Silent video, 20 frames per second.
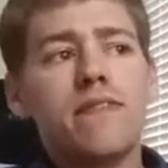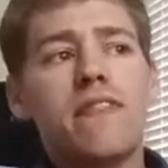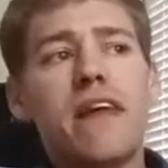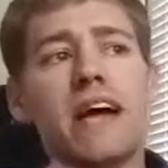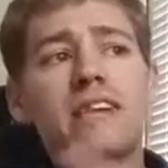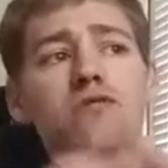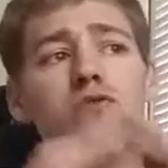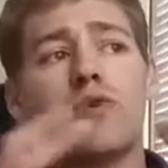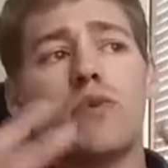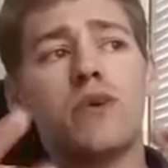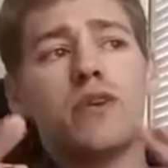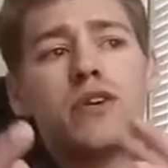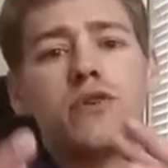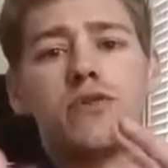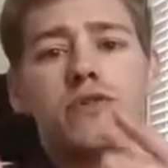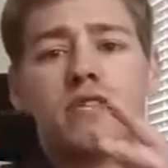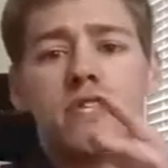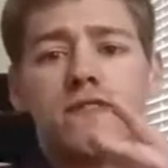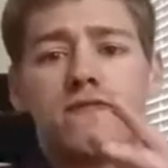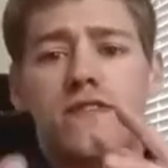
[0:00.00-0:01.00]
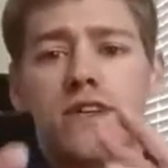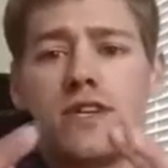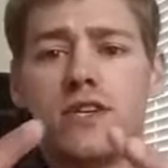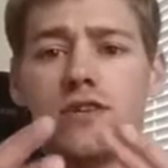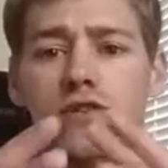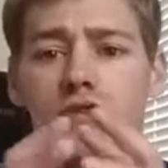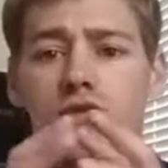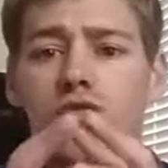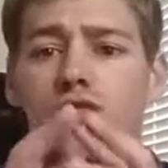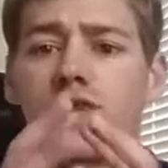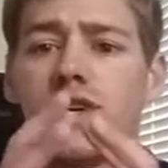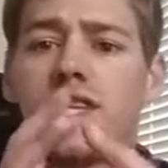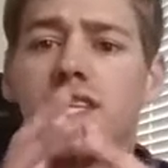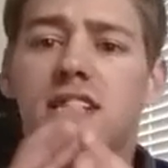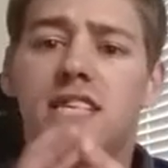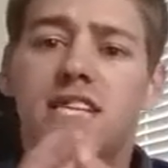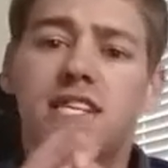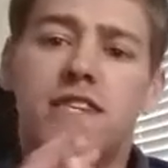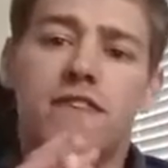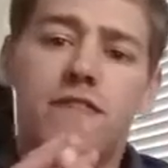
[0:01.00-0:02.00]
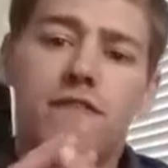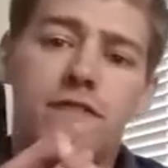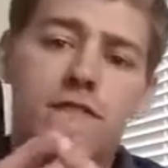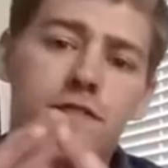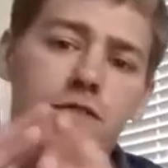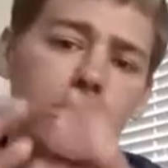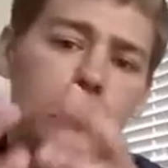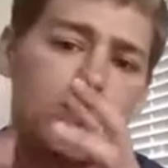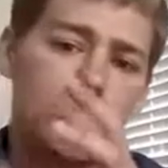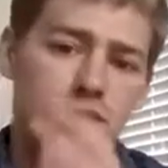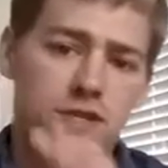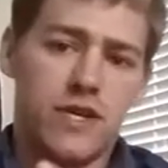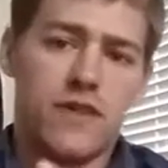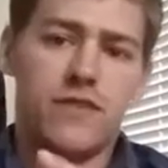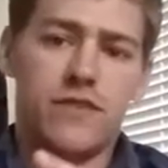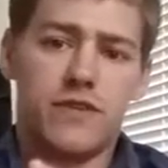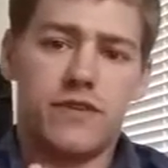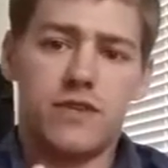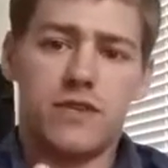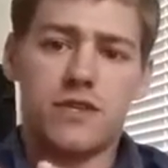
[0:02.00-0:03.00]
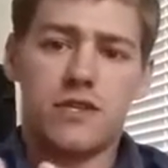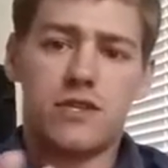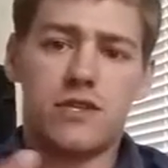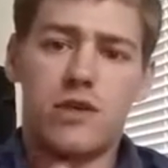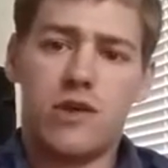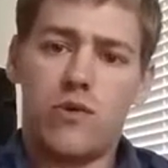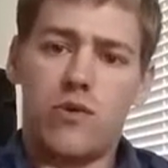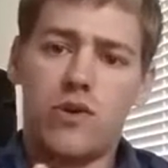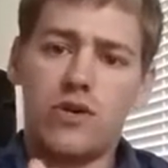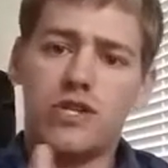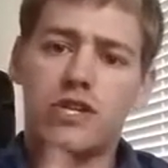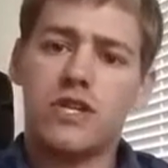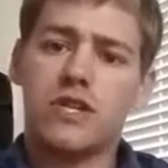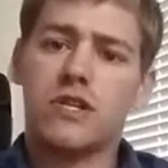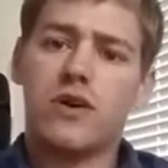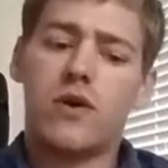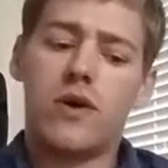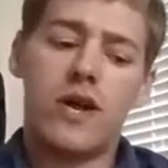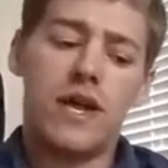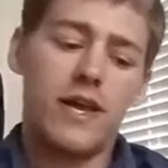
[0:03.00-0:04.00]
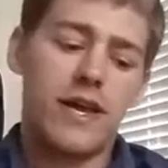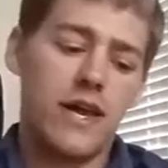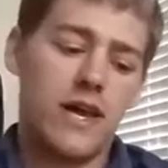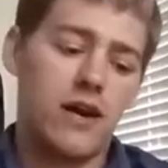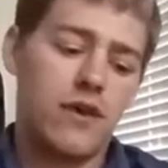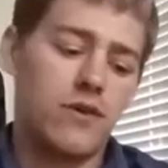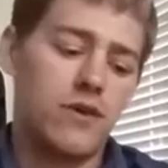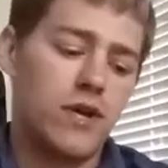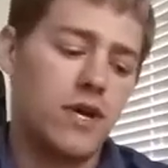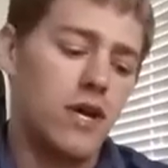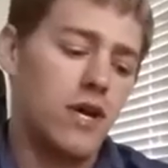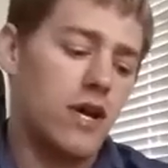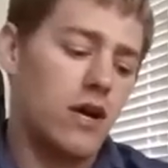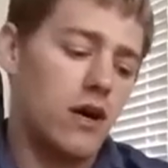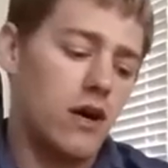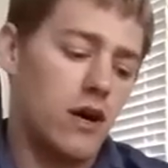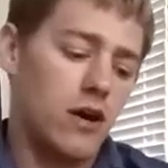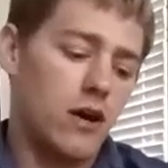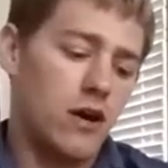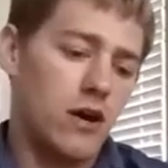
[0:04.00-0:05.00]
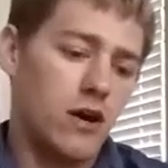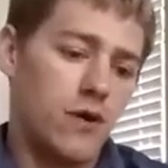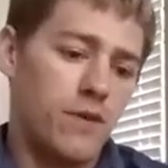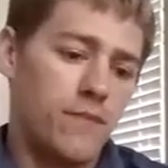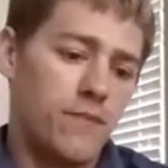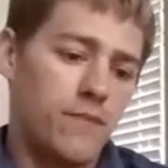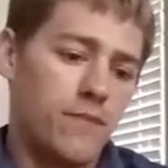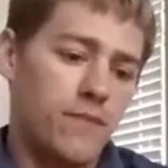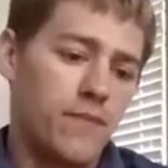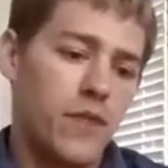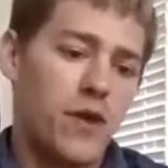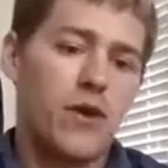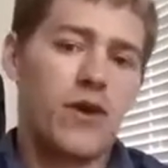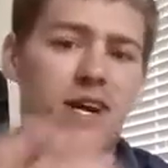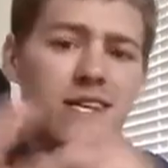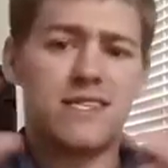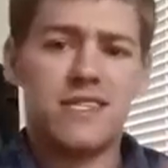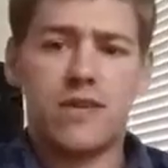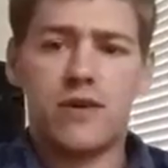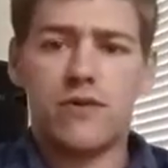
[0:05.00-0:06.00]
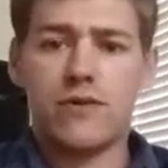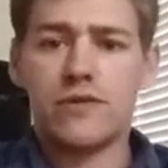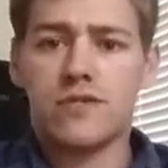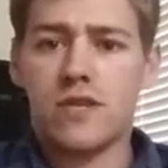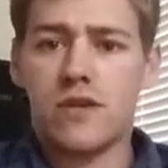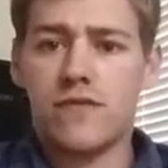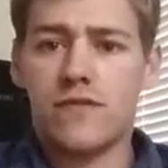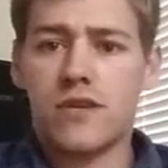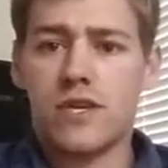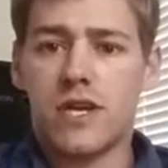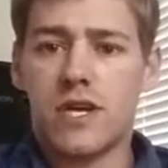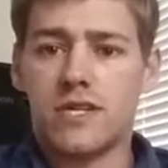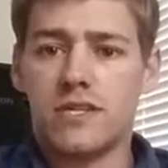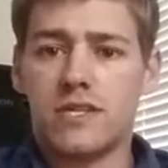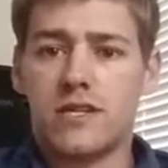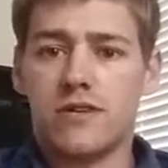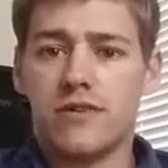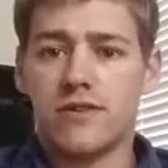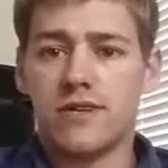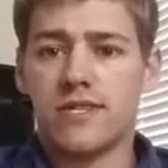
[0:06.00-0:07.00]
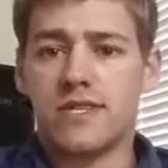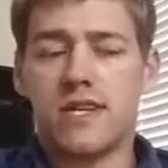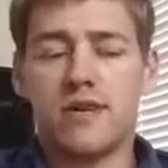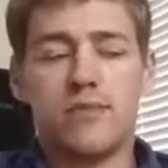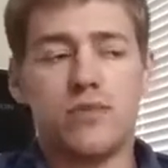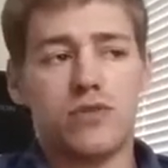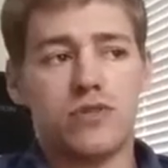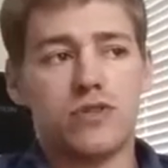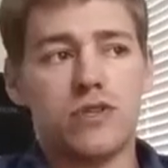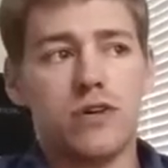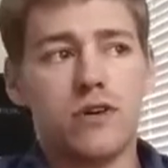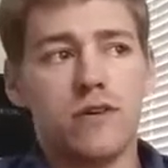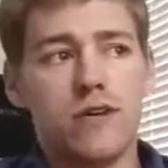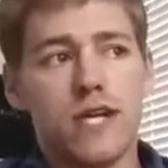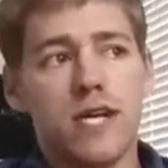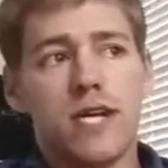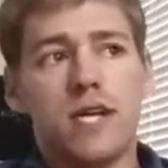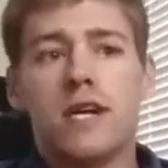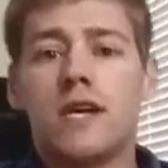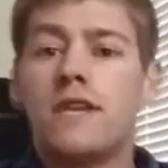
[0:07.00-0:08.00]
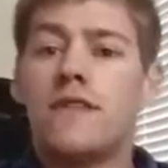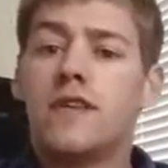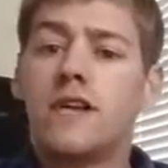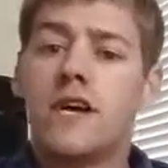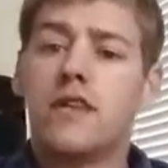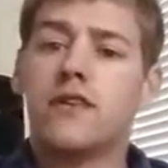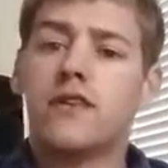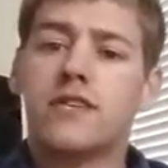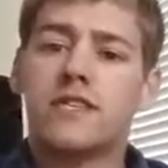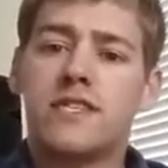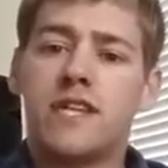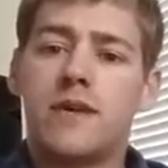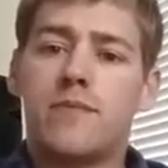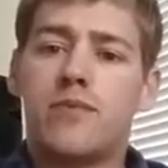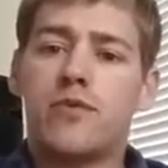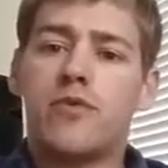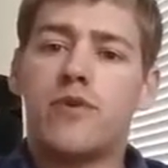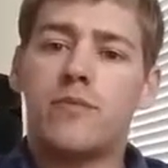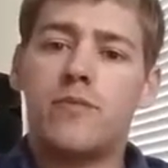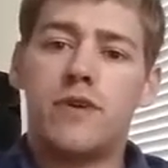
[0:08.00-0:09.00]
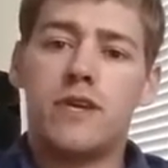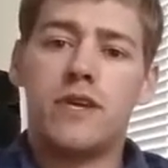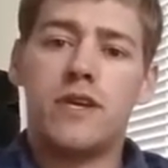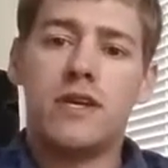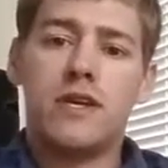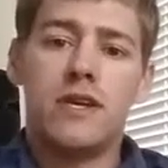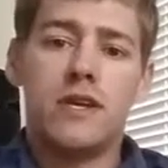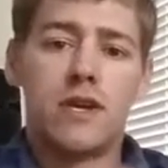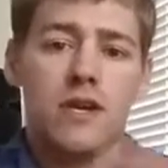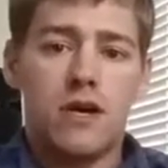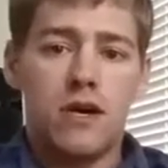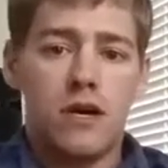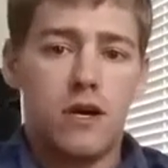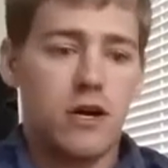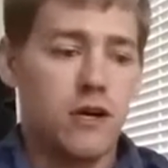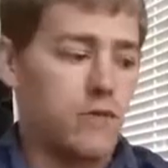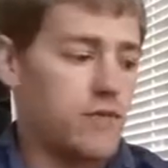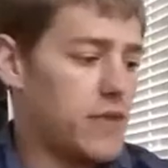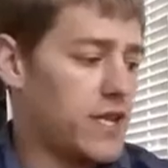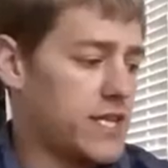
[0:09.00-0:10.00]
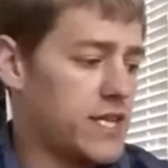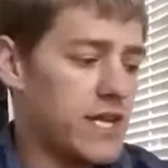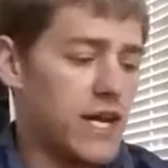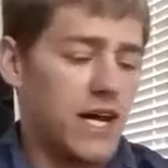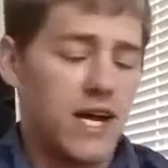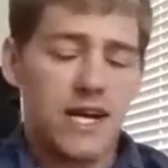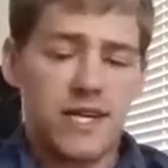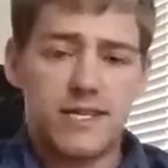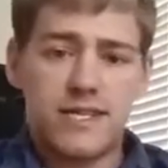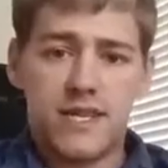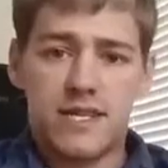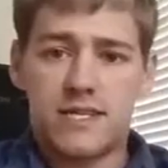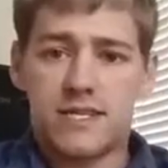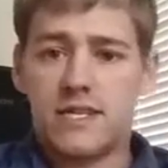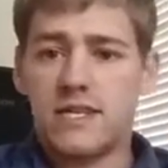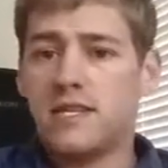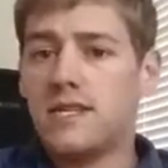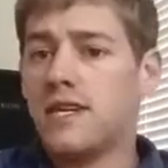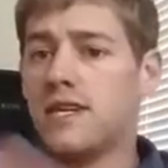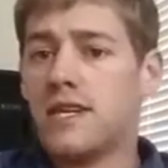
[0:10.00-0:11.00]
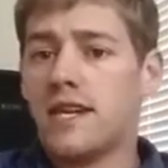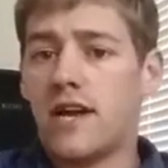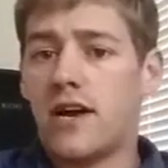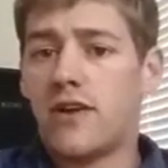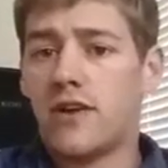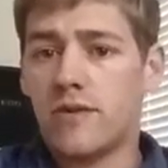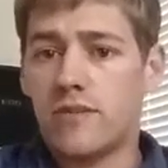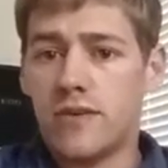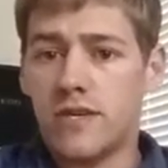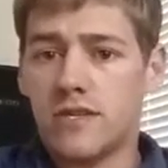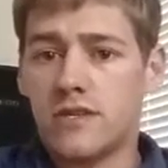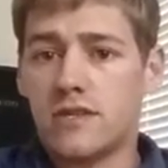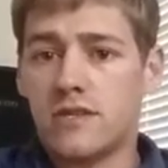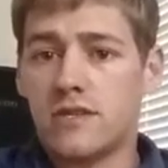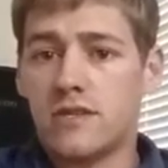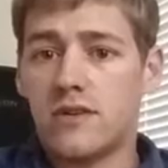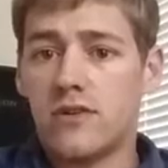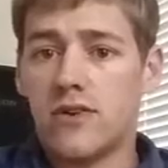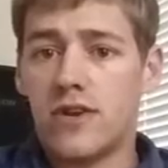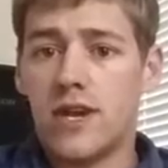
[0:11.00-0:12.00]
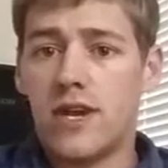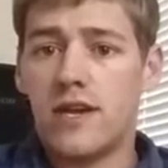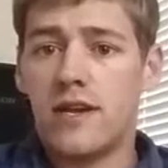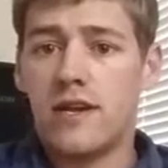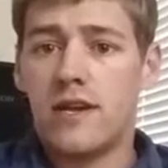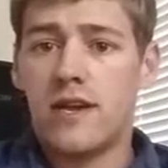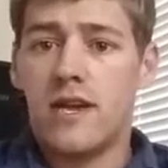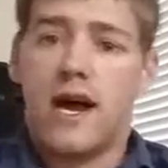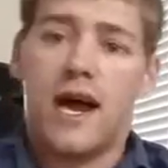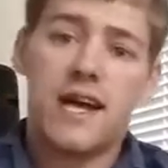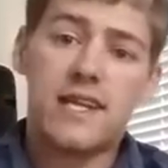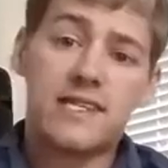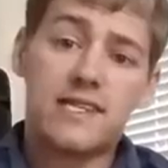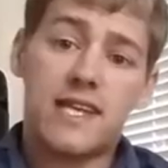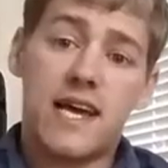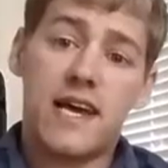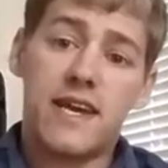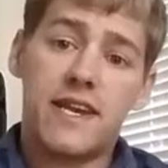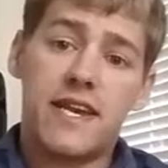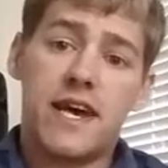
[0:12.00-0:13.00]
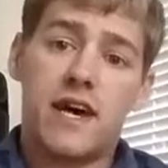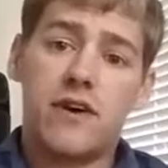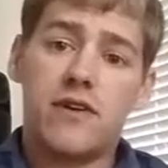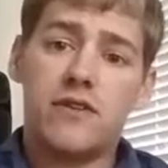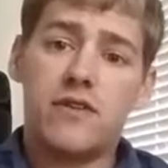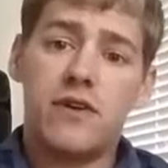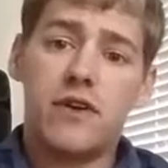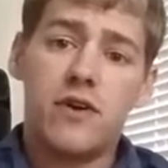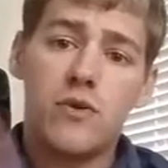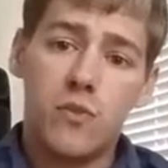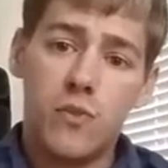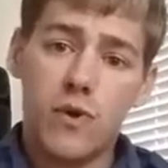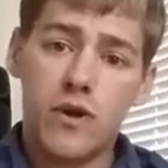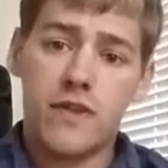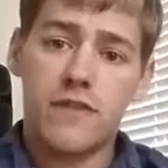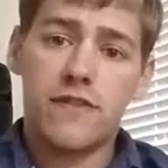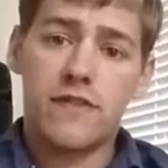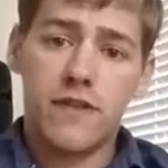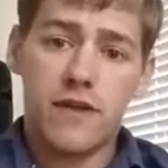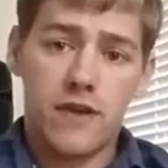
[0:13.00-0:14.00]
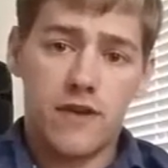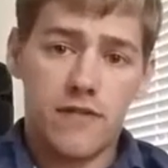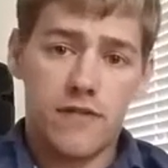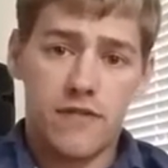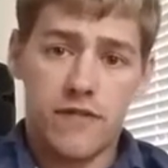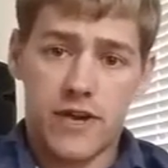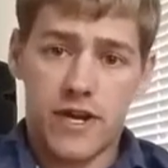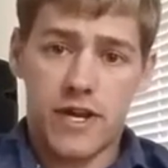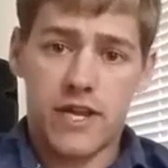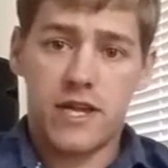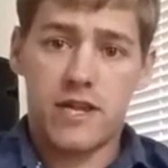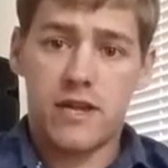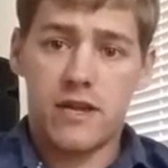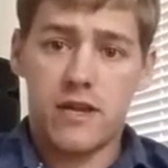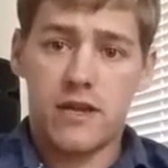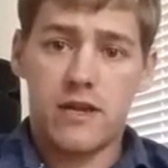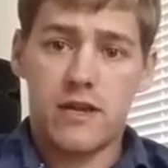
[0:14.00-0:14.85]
that's what we do with these videos. You really diffuse everything. So I want you to go ahead now. I said I was giving you guys another example. So the other example would be like the ICIC, the accounting business, okay? I sat down with Frank,